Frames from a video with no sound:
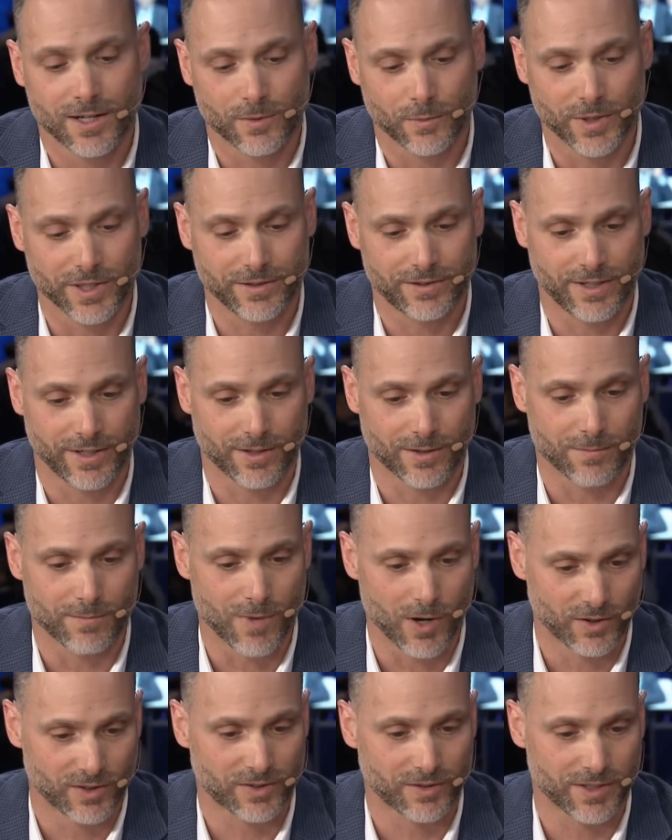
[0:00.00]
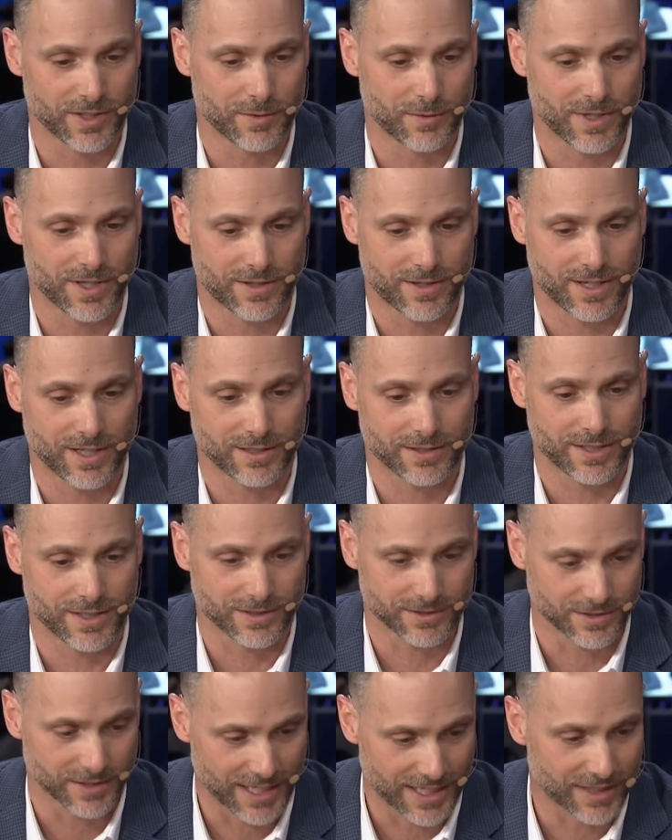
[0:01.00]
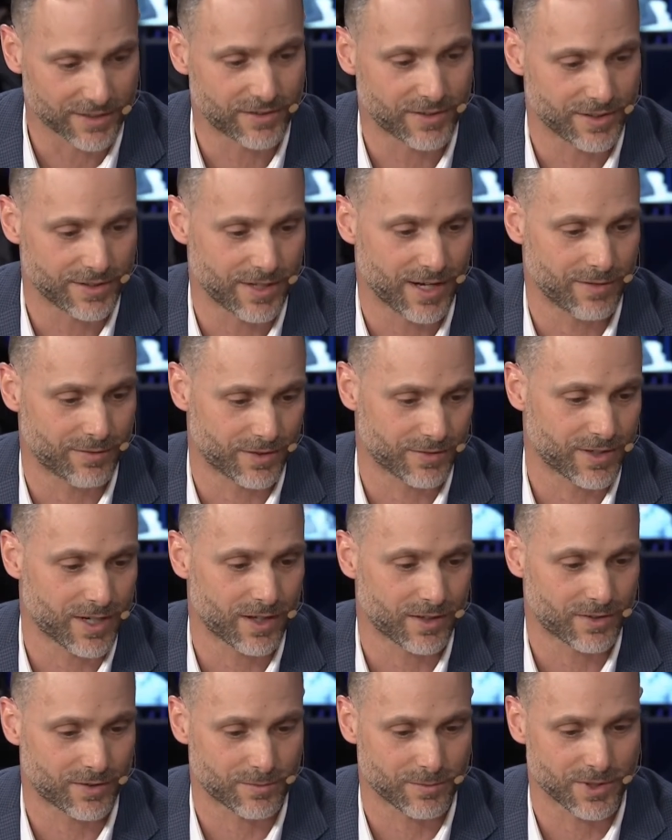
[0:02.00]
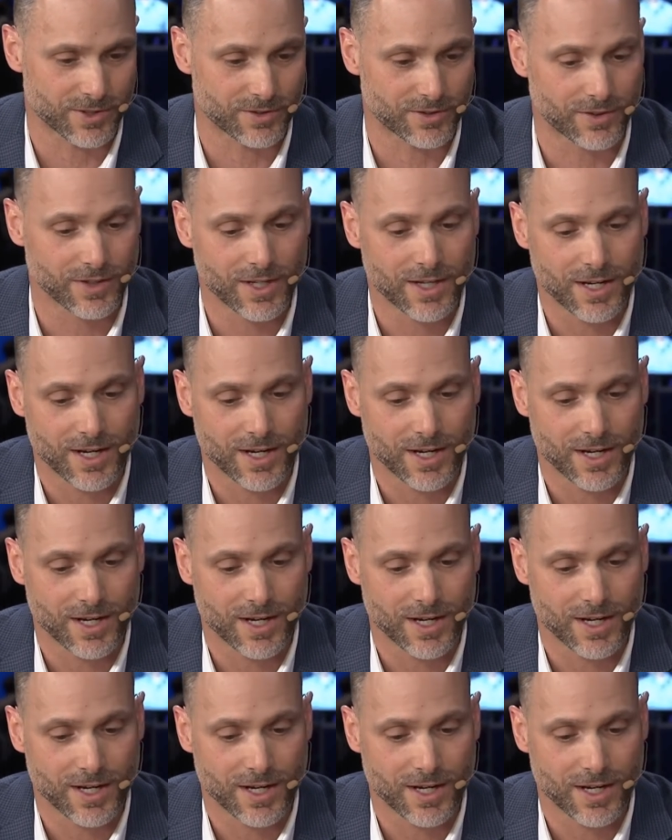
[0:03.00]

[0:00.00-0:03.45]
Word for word: We deal mostly with uh, you know, legacy types of customers,